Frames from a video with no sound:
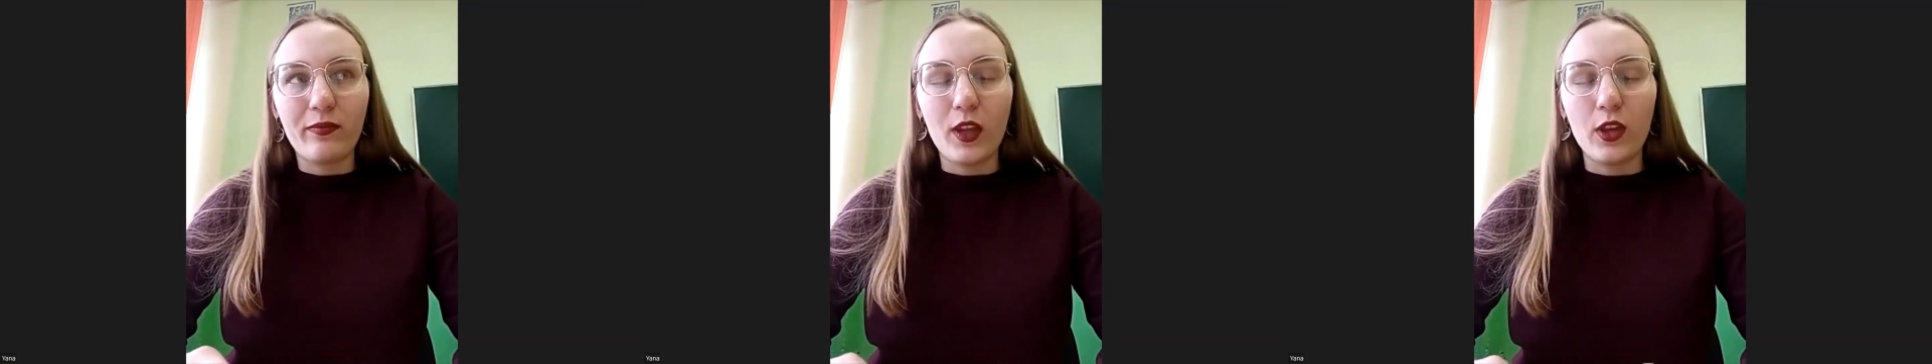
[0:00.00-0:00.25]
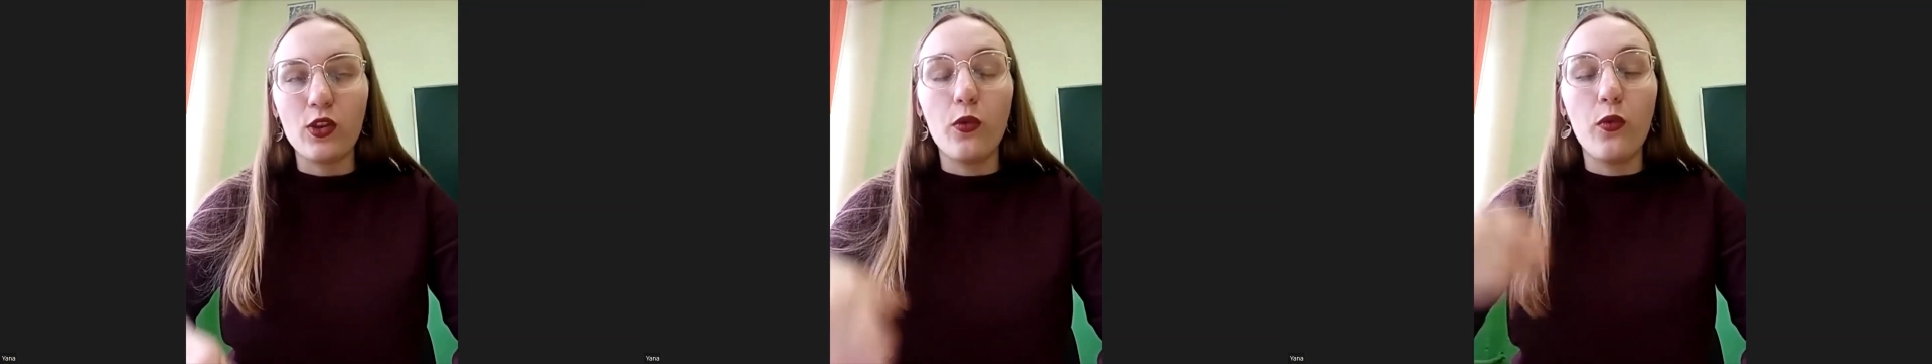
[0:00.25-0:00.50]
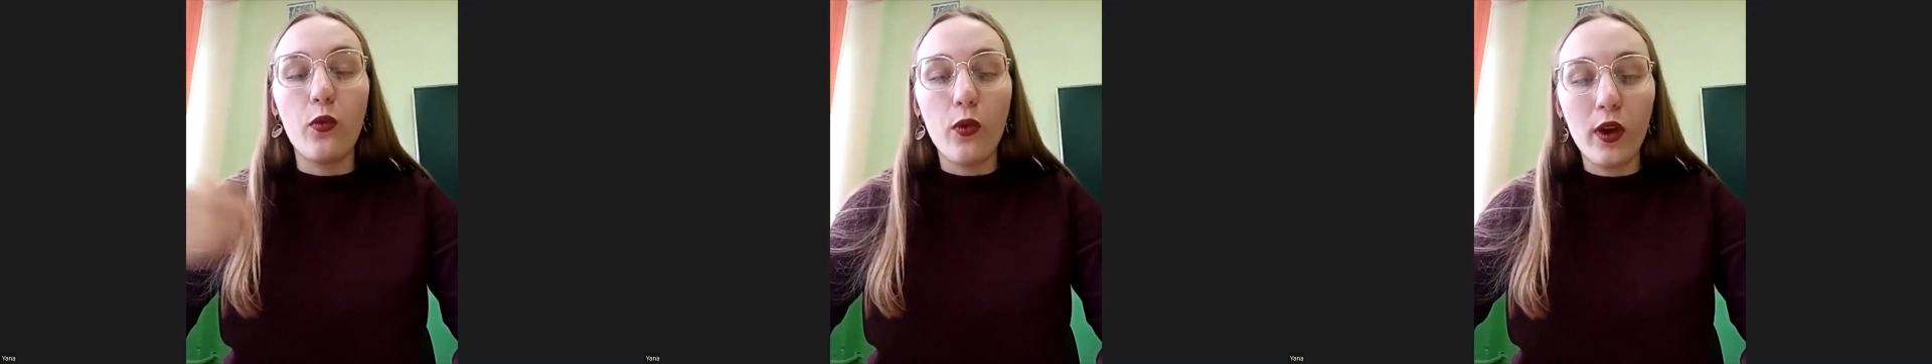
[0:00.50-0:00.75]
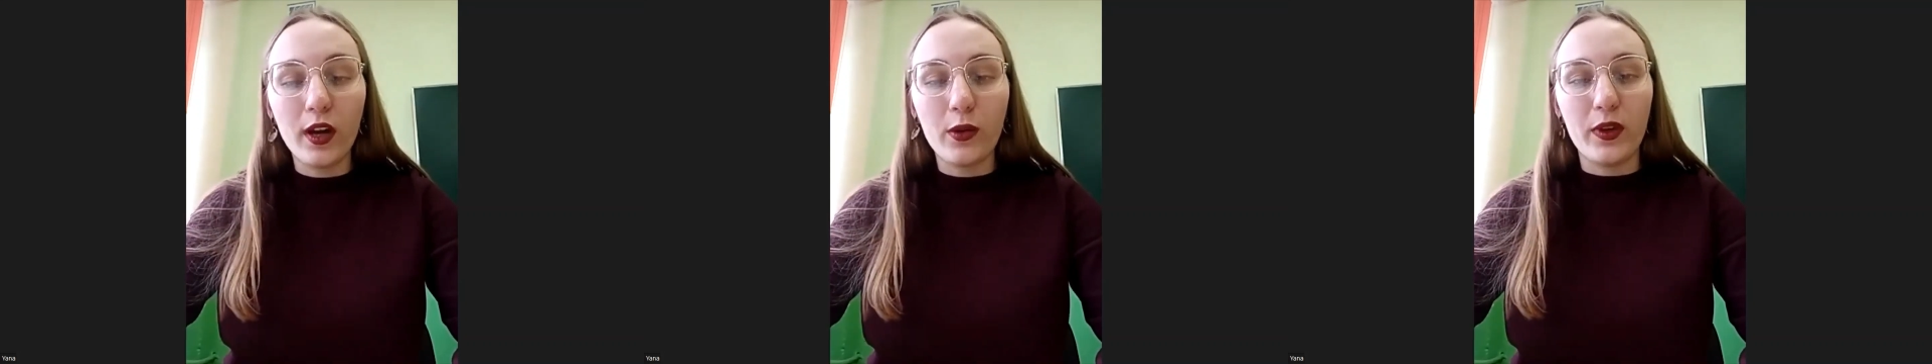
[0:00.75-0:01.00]
your
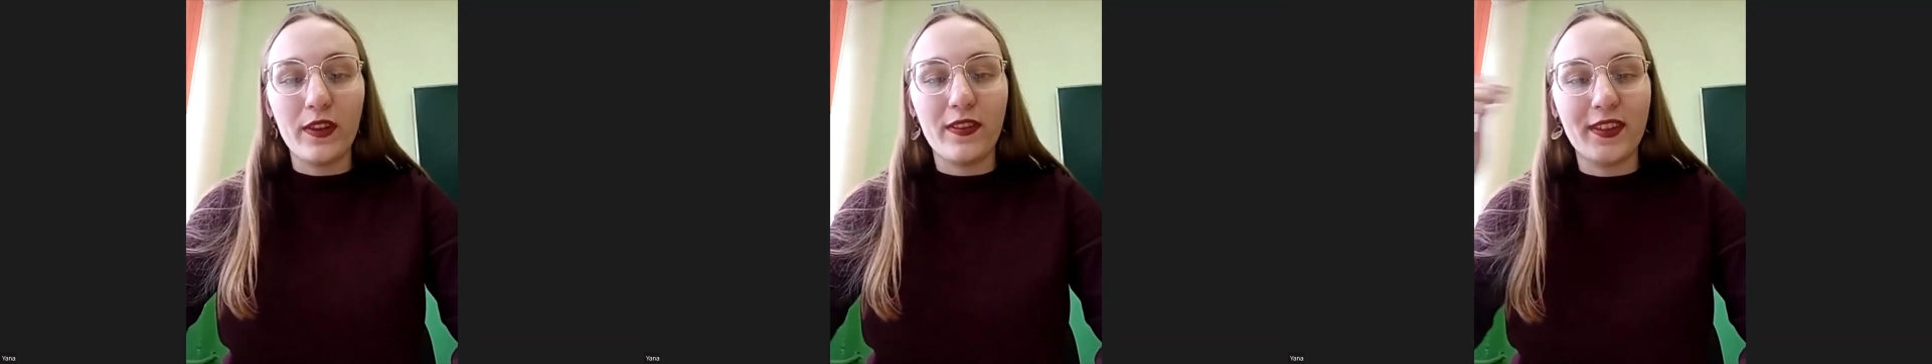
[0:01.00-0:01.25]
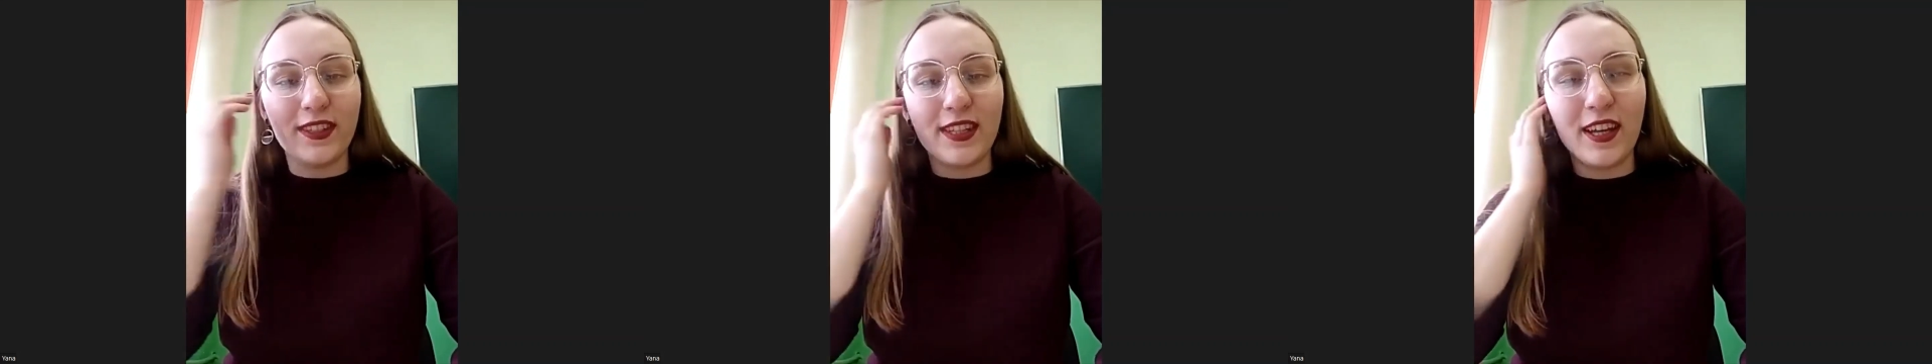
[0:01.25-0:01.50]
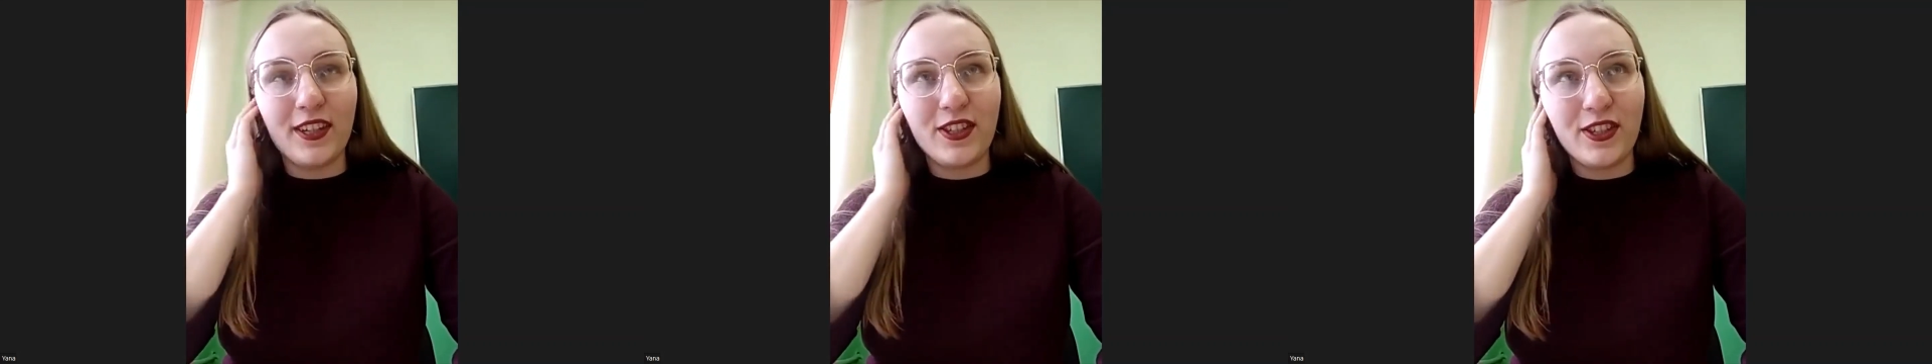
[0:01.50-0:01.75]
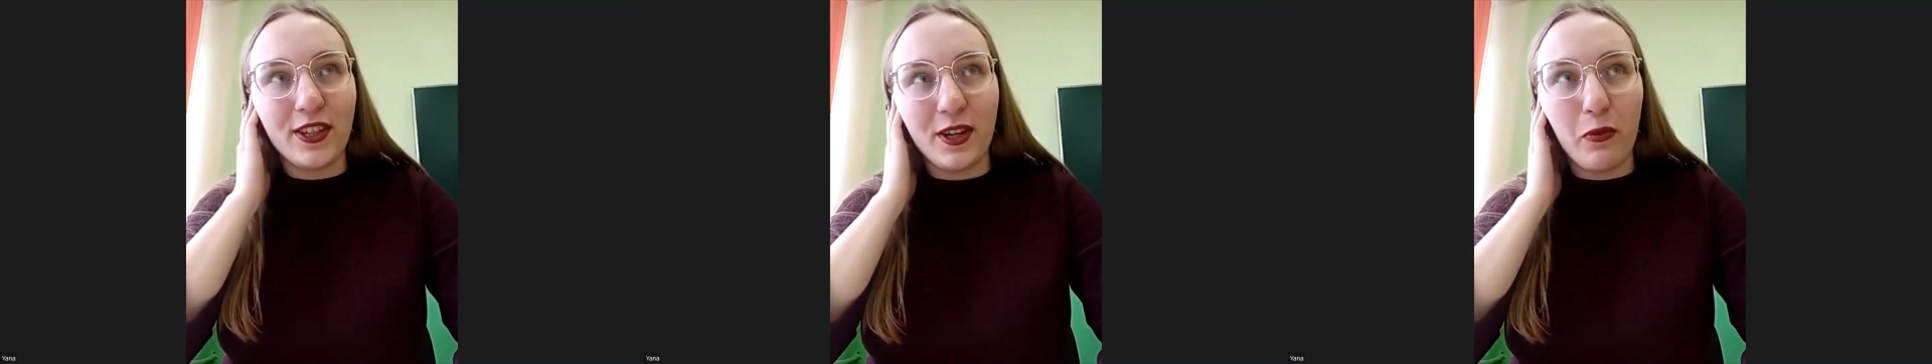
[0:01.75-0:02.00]
work with such
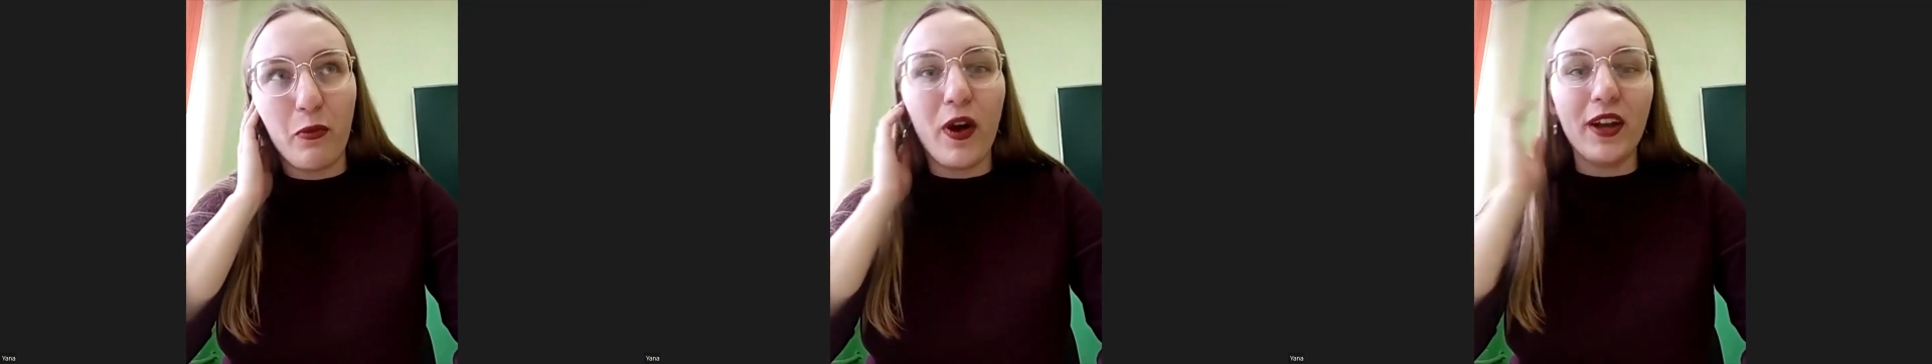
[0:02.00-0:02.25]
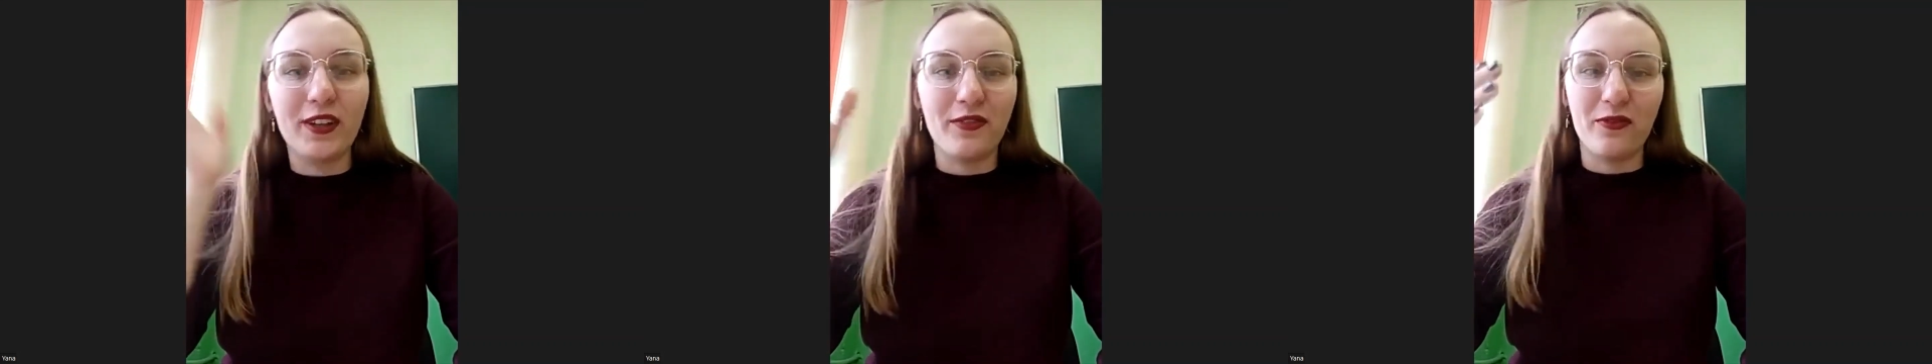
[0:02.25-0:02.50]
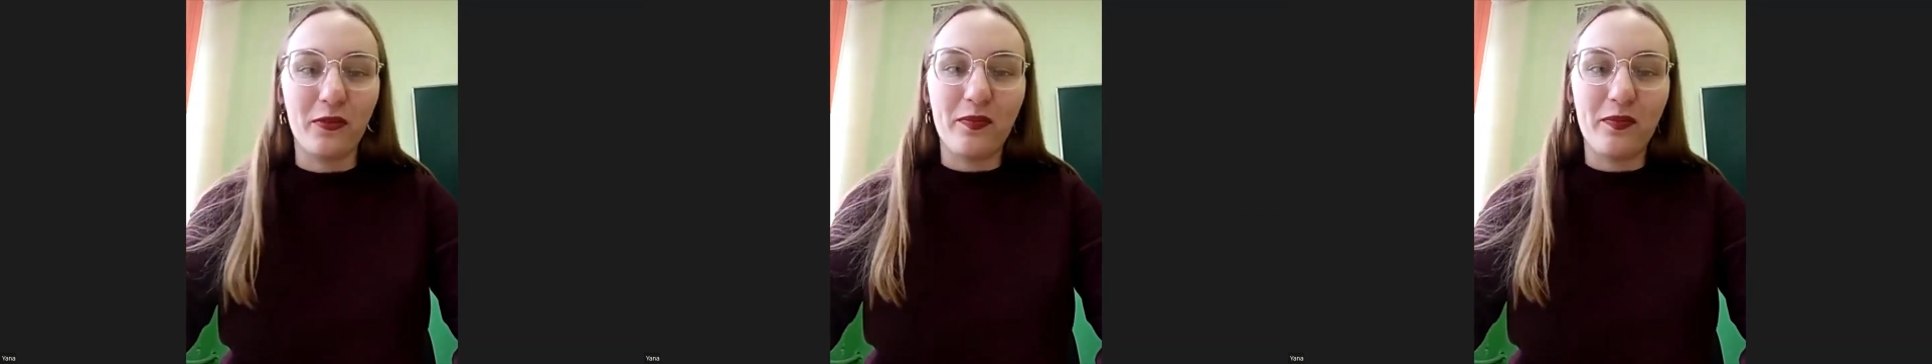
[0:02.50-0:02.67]
wonderful